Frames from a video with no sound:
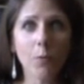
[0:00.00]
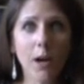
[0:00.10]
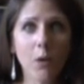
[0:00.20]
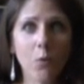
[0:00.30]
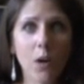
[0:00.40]

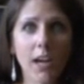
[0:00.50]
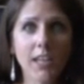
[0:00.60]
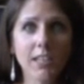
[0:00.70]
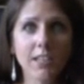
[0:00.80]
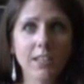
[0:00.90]
about
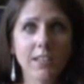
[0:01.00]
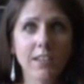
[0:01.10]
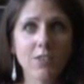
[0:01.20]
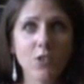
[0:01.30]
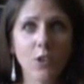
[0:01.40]
wine and
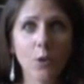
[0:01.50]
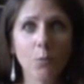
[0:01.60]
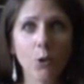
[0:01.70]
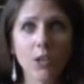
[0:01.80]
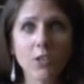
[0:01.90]
get you a little
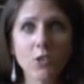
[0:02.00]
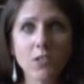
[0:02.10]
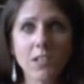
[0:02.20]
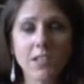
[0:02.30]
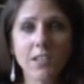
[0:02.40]
more
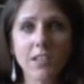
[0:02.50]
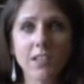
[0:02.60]
interested